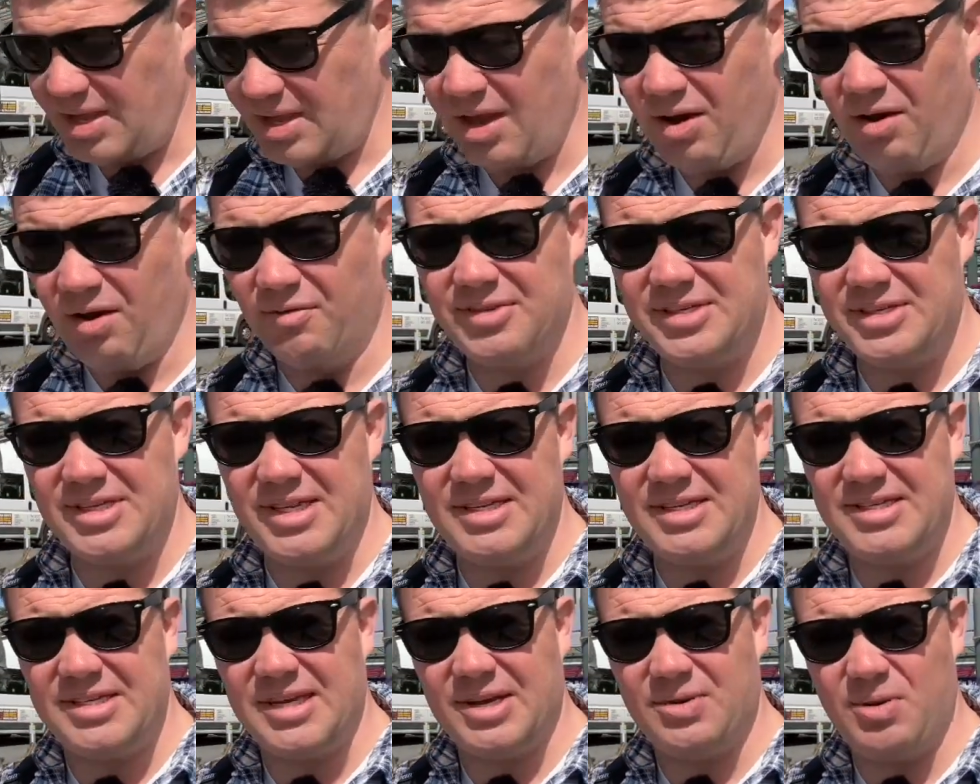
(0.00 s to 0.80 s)
Obviously,
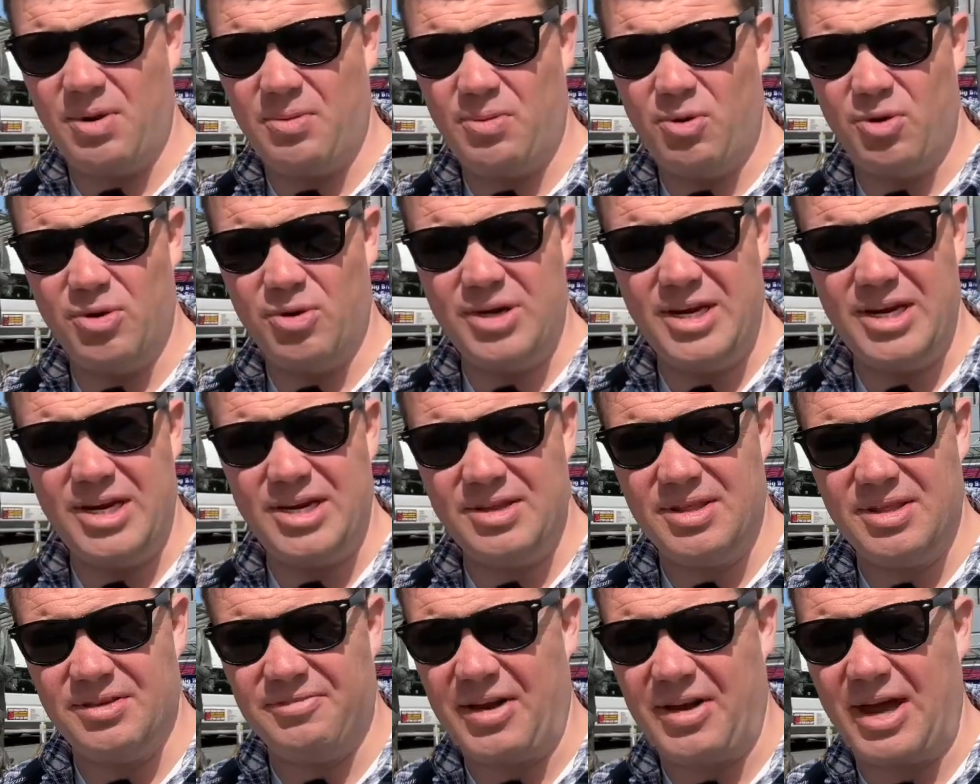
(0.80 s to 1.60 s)
the Second World War
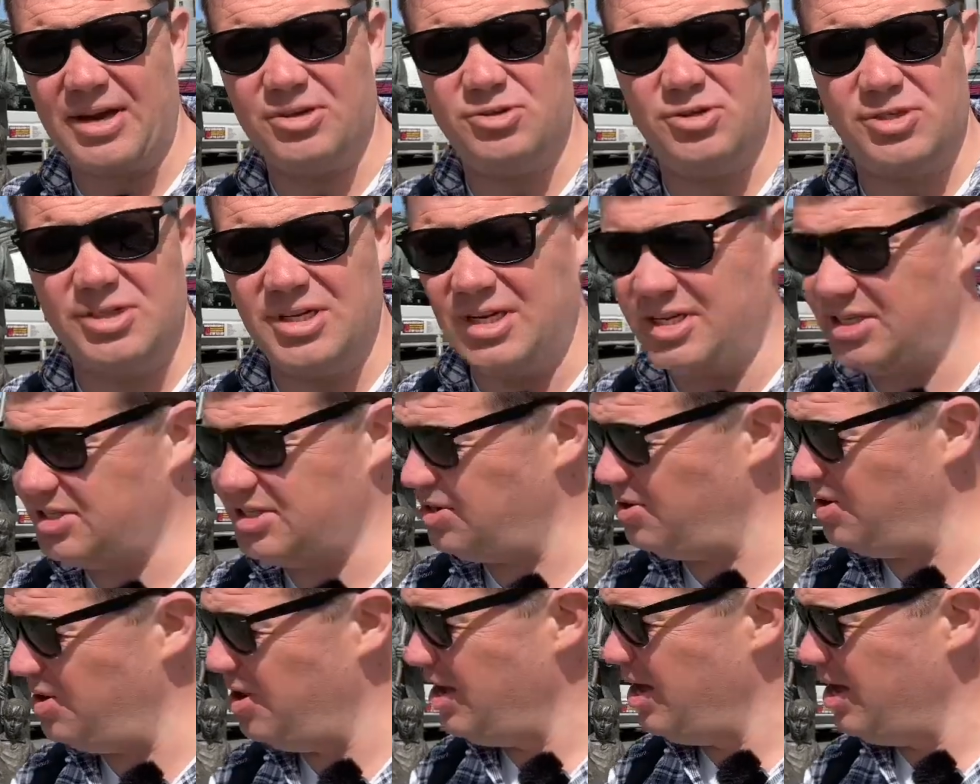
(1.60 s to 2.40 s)
the factories needed
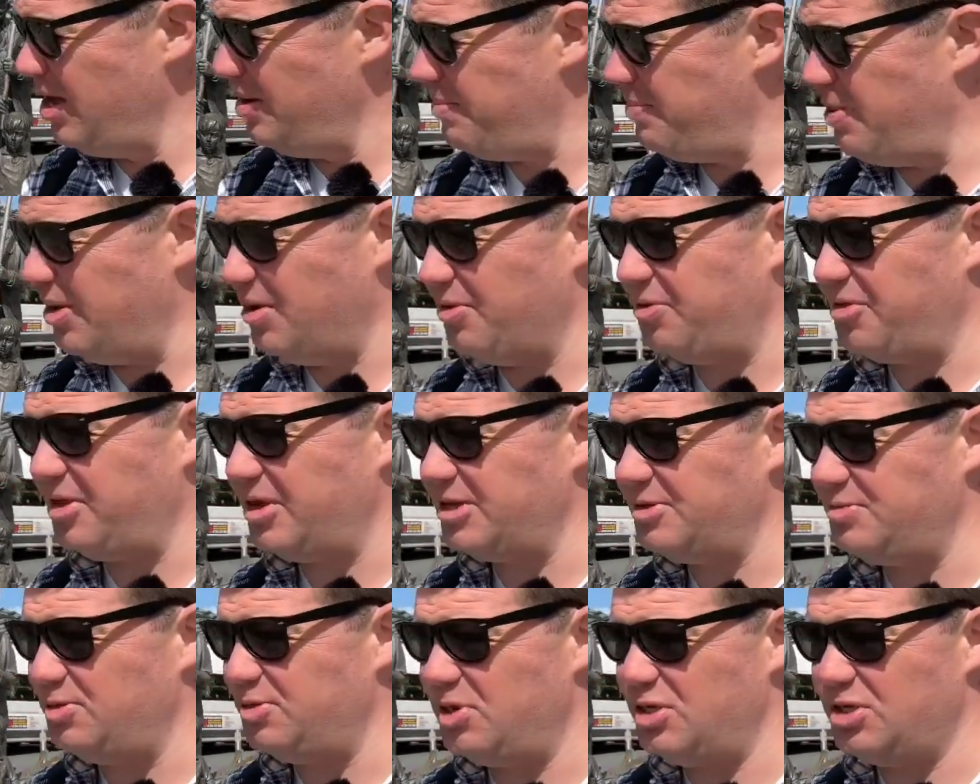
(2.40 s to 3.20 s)
to build
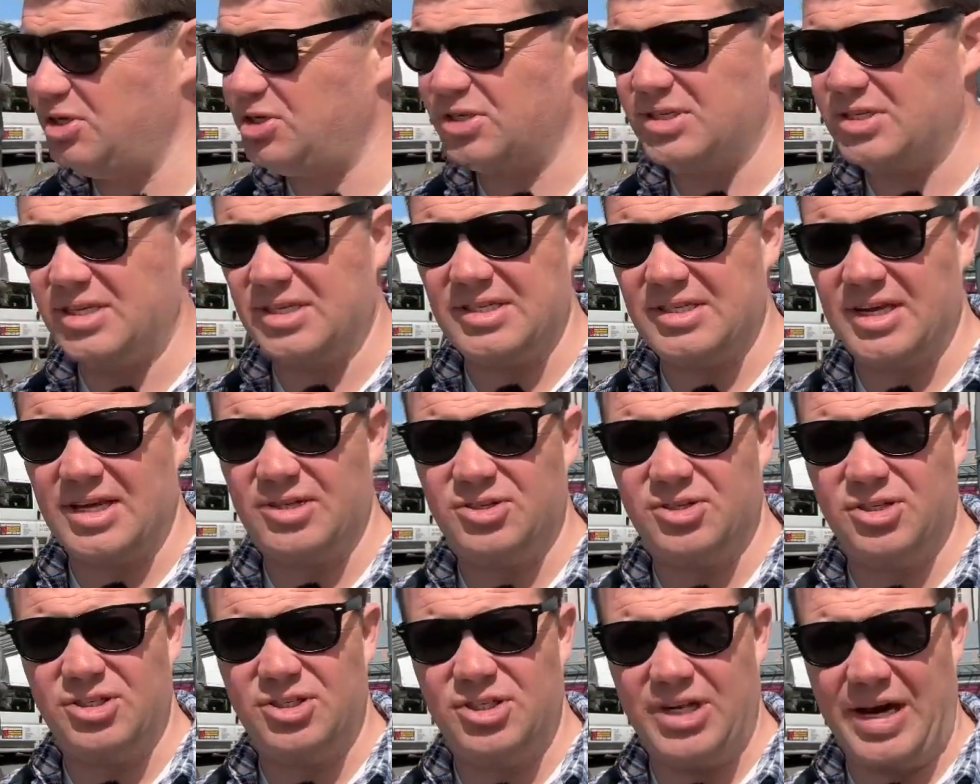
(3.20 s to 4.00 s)
things, munitions,
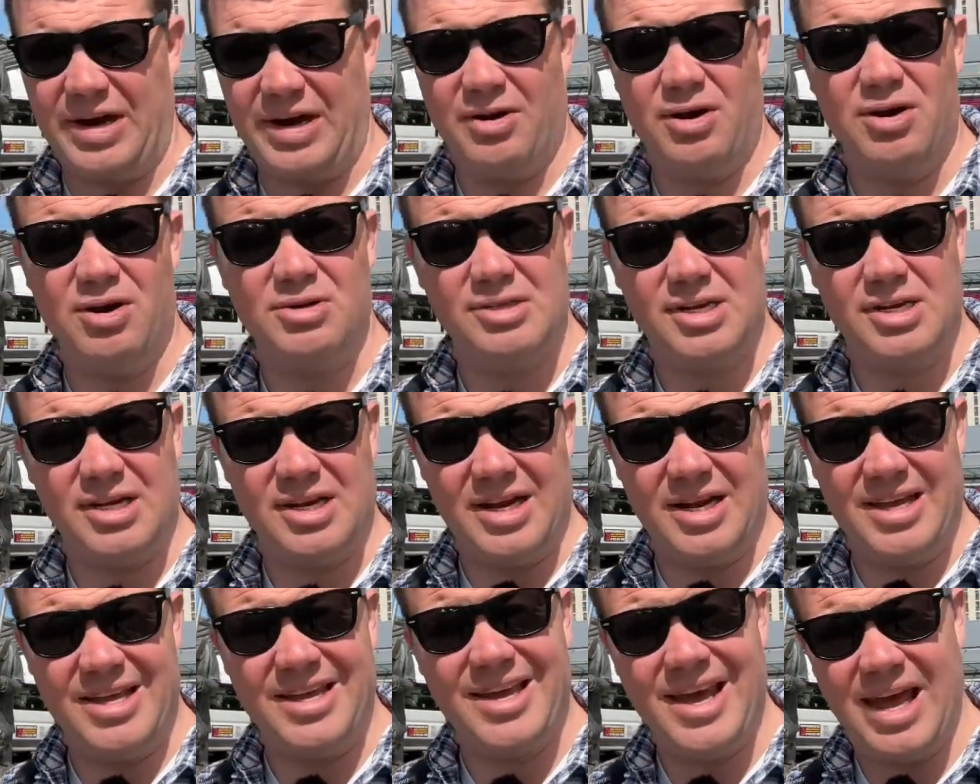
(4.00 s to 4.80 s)
etc. Jarrow
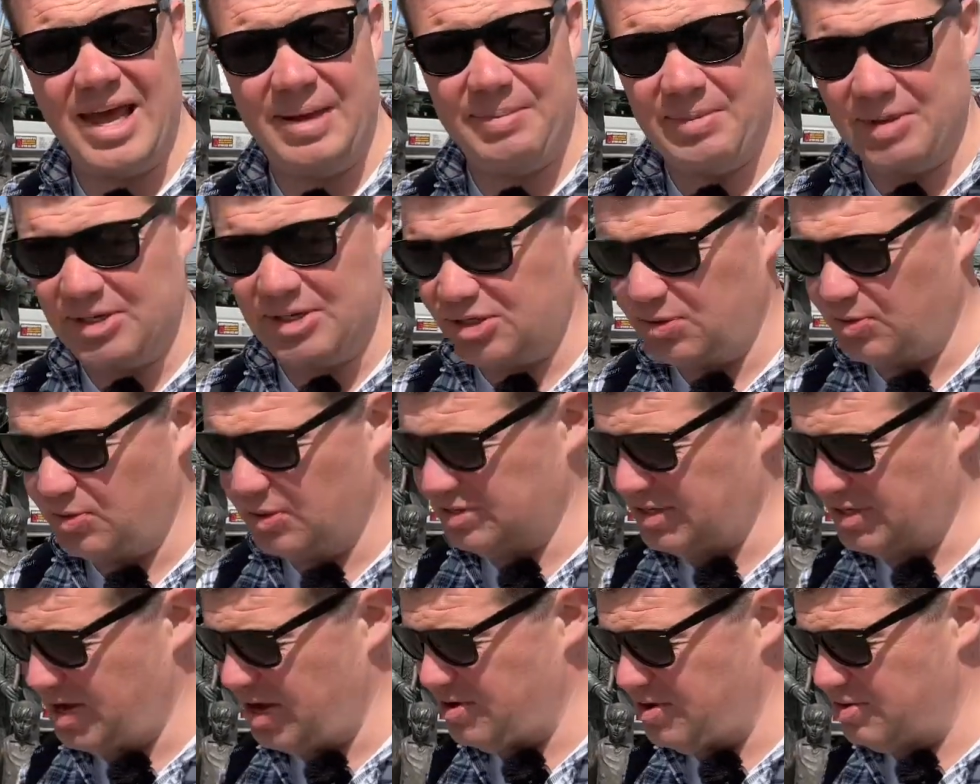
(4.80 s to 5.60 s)
suddenly came into
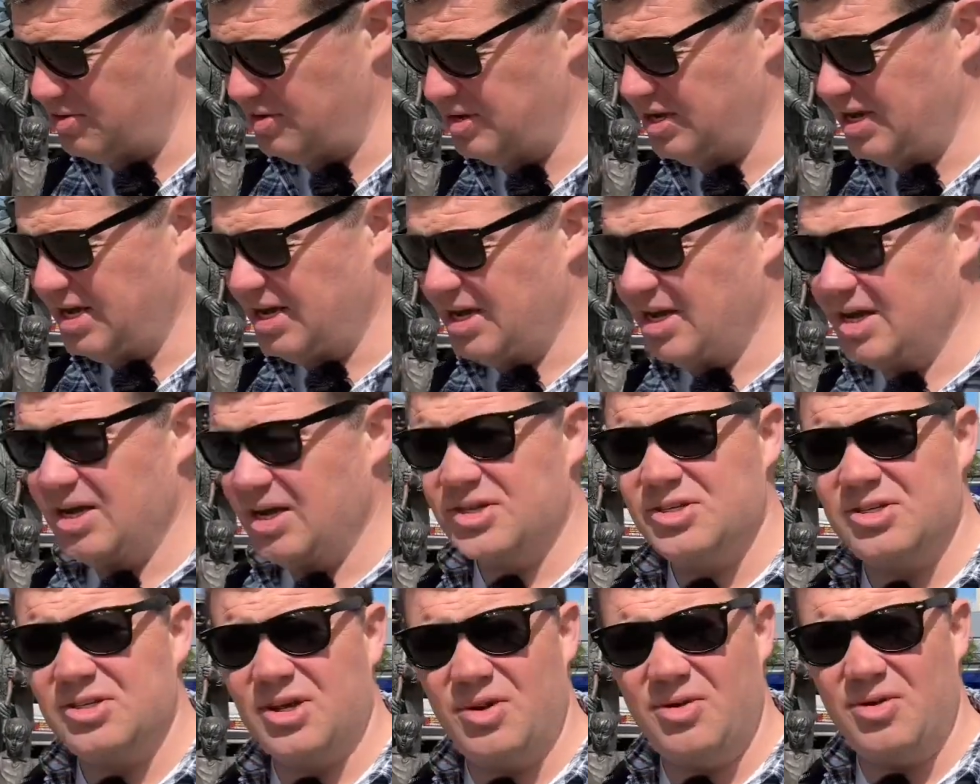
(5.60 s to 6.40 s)
its own.
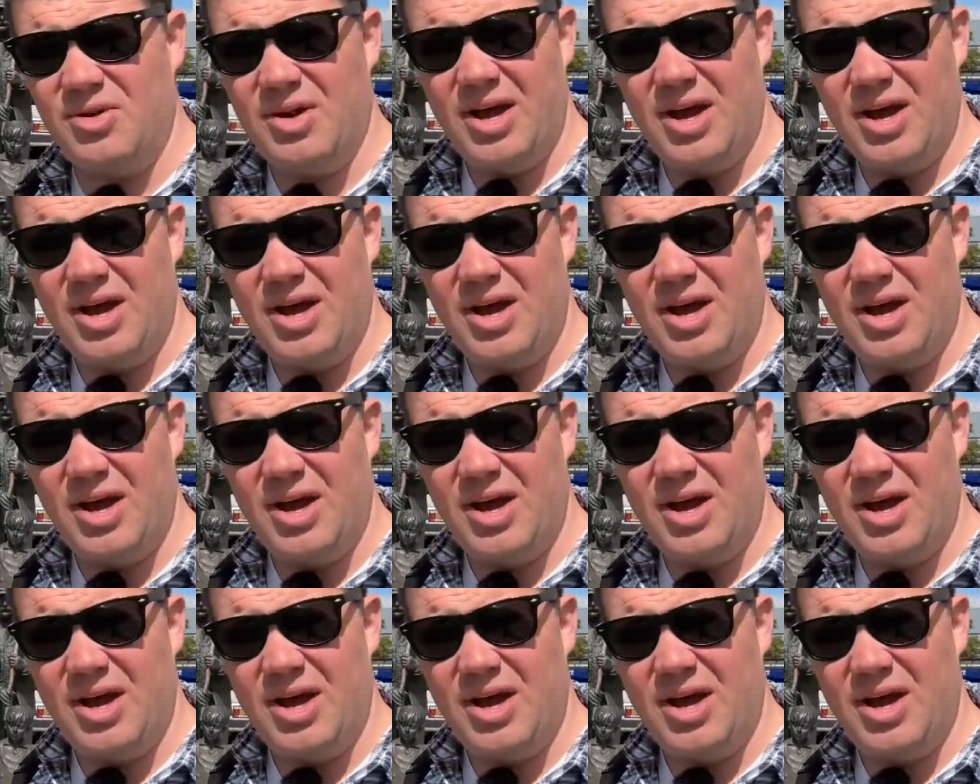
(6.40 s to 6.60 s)
So